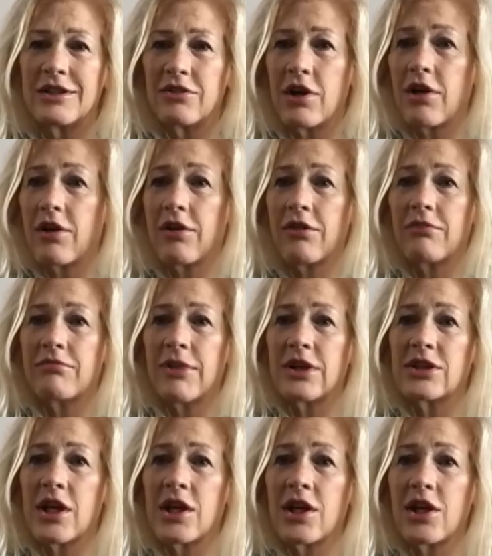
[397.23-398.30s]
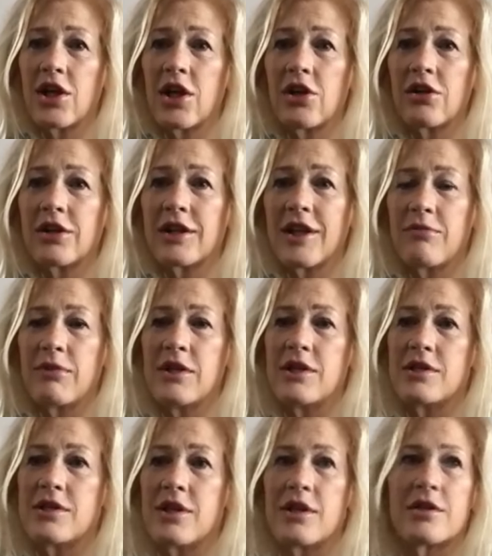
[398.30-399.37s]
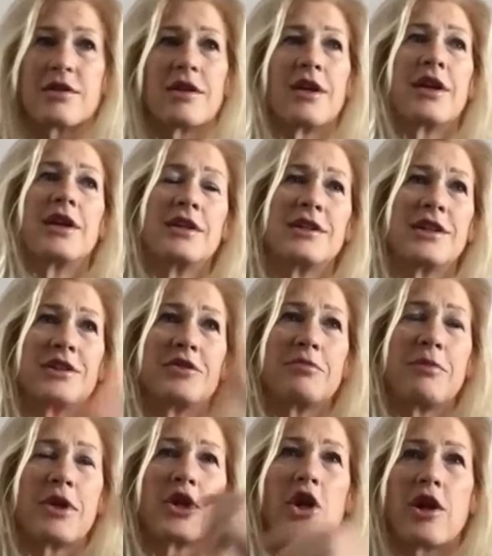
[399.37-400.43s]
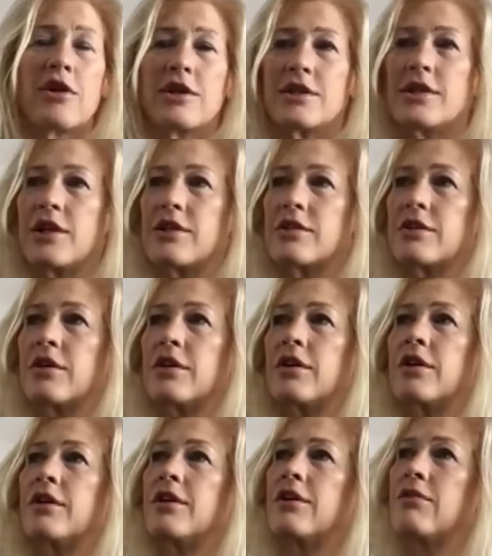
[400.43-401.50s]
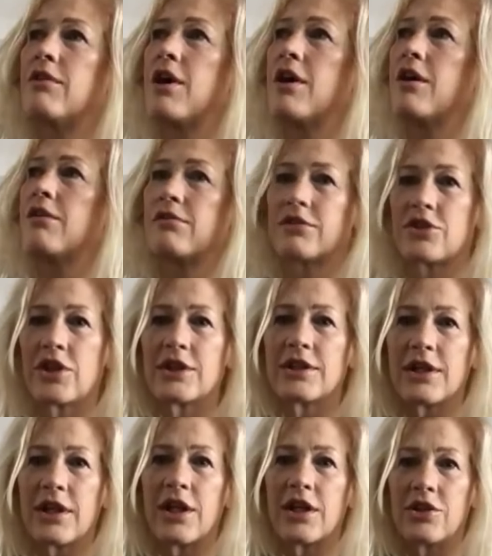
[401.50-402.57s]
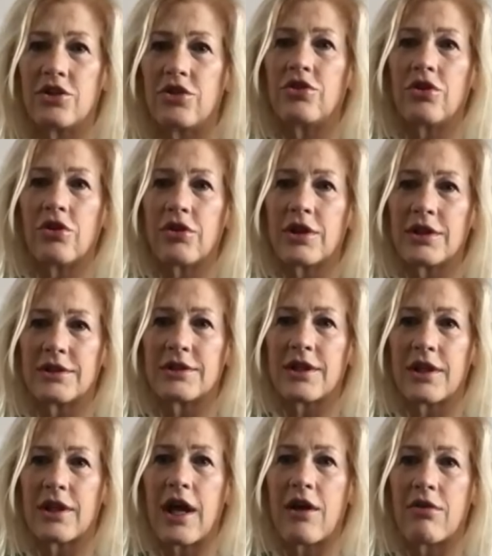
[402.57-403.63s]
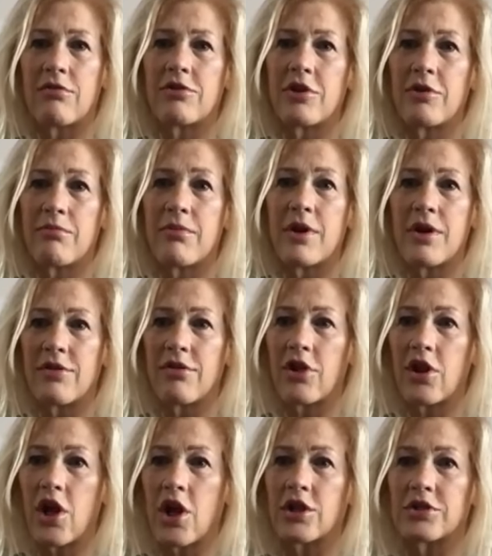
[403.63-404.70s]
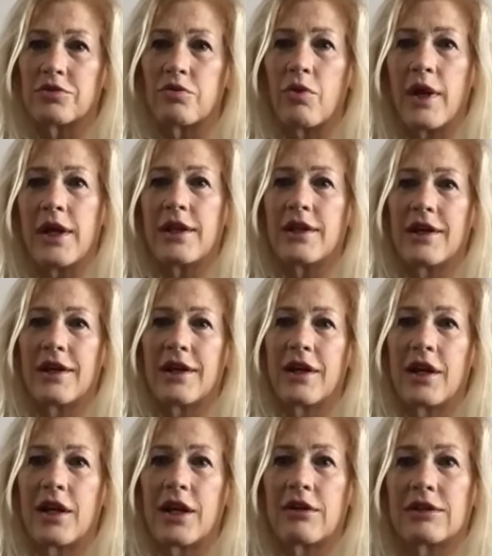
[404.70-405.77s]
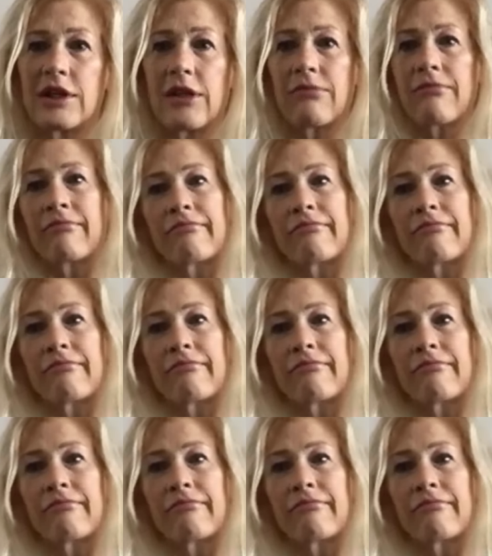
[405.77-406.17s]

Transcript: I don't know. My son-in-law looked at me. He says to my daughter, he says, "Wow, Jessica, did you notice that how your mother lost weight?" And I was like, "Oh,